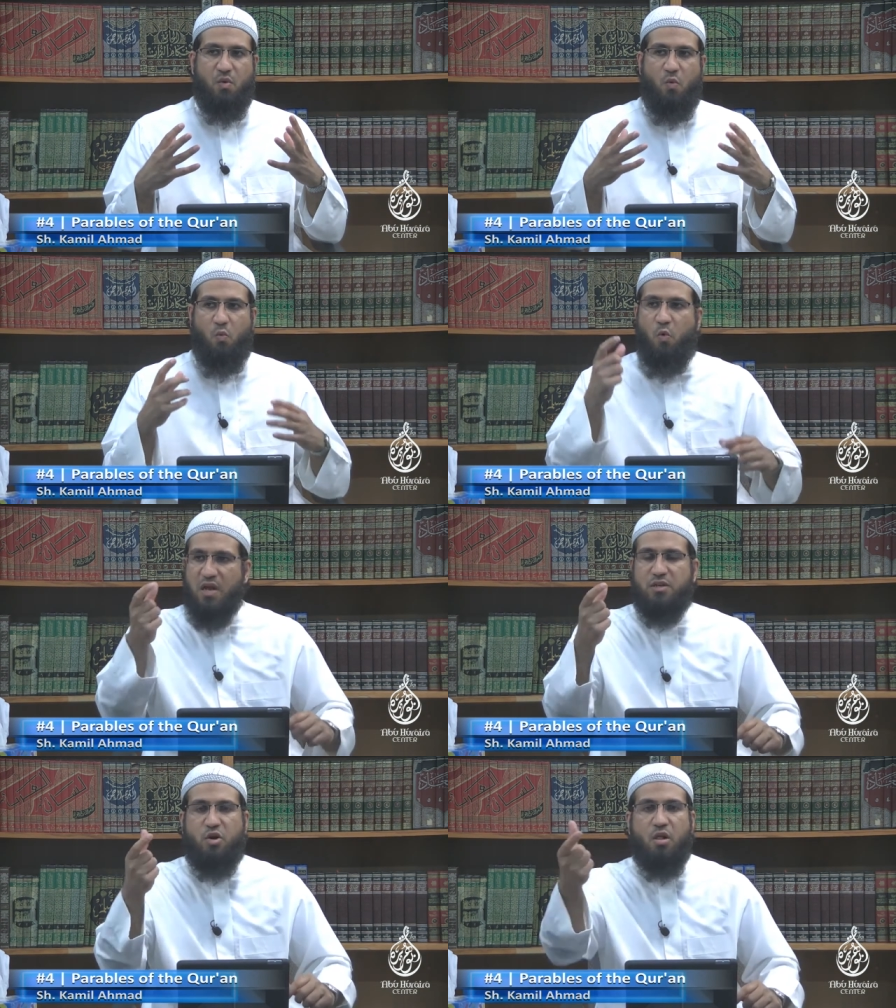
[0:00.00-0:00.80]

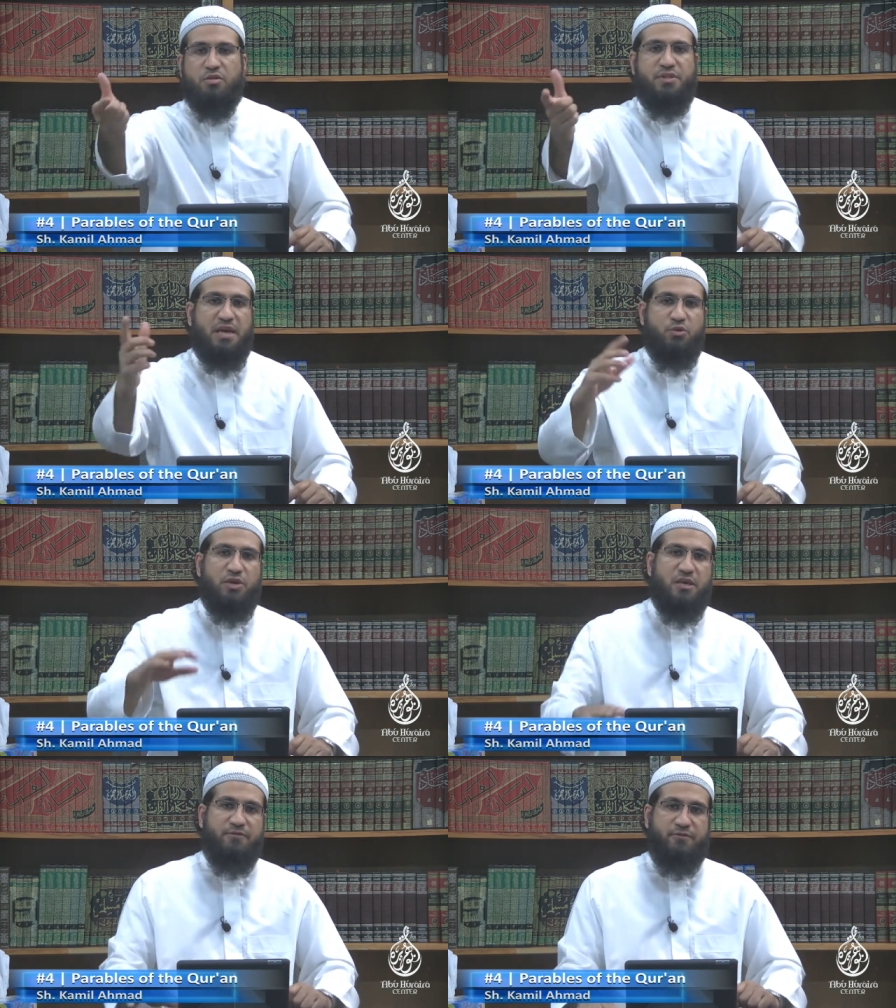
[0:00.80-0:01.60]
$1 that you
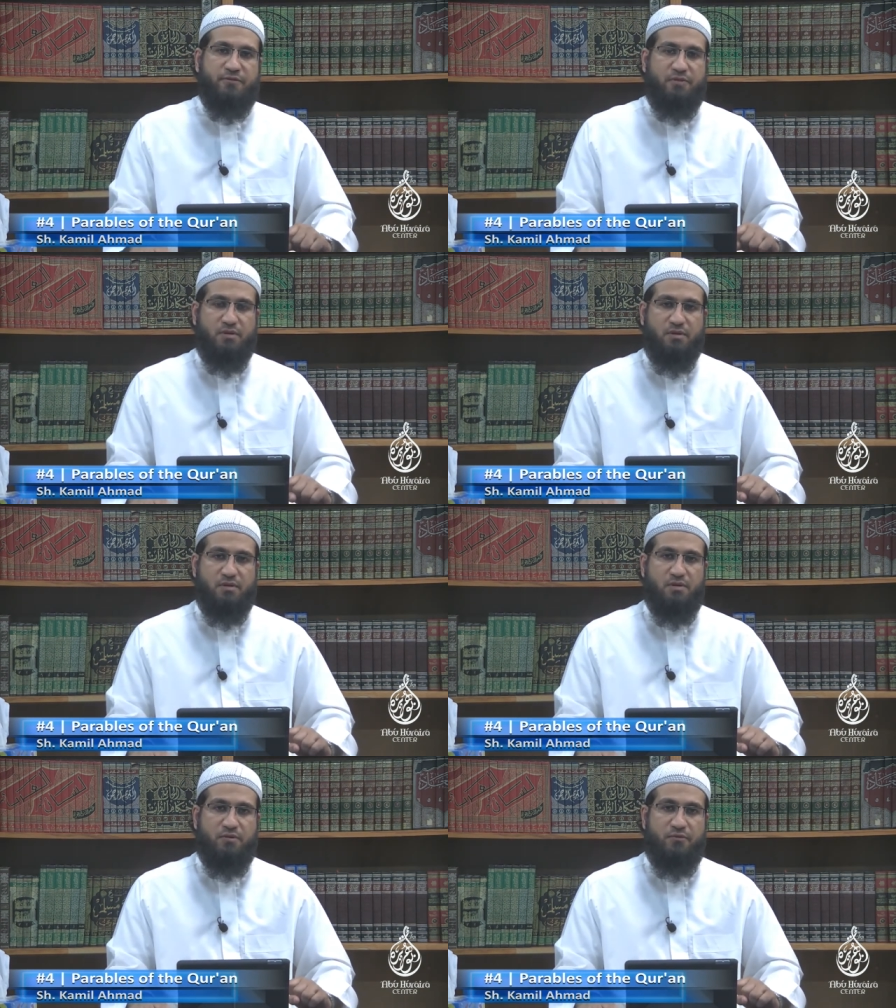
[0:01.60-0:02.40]
give,
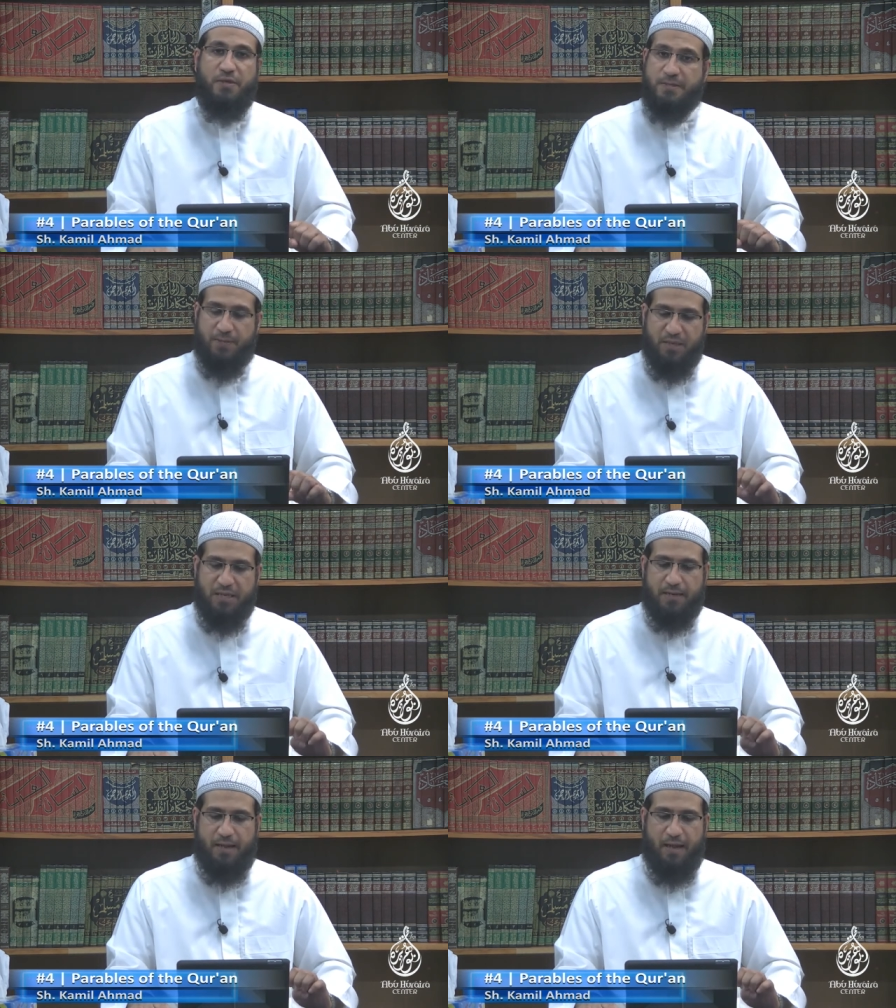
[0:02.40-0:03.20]
fi
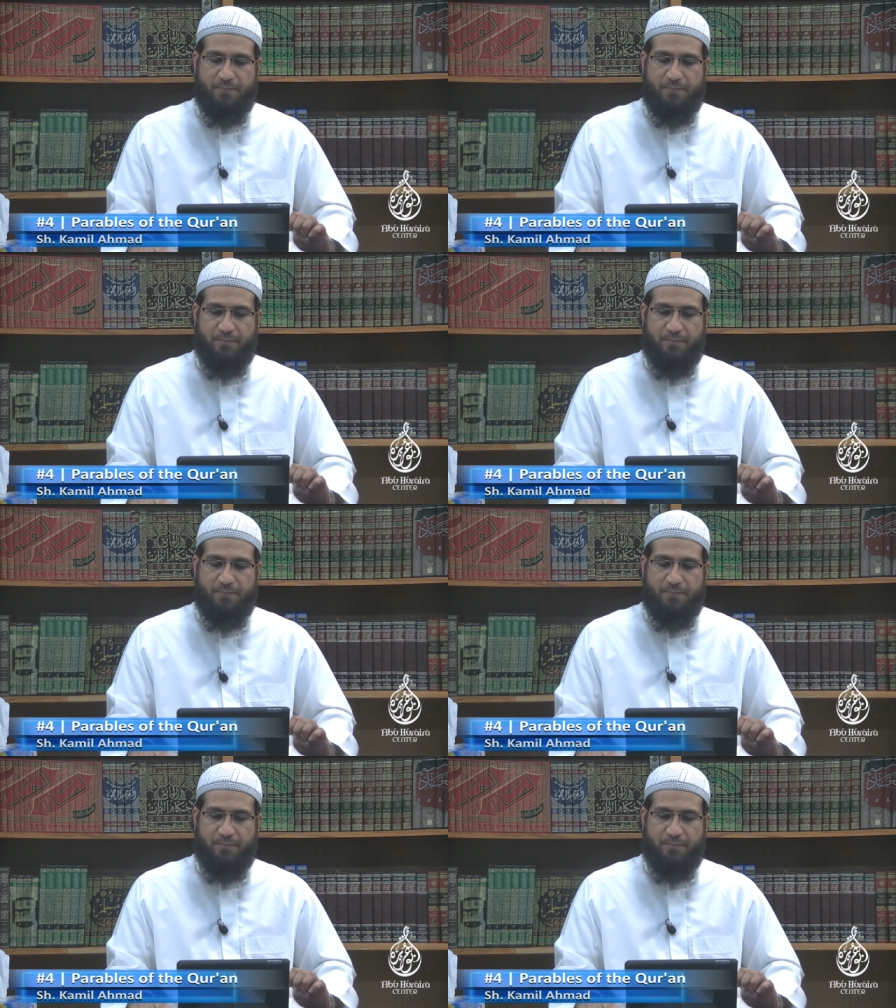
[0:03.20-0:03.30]
sabilillah,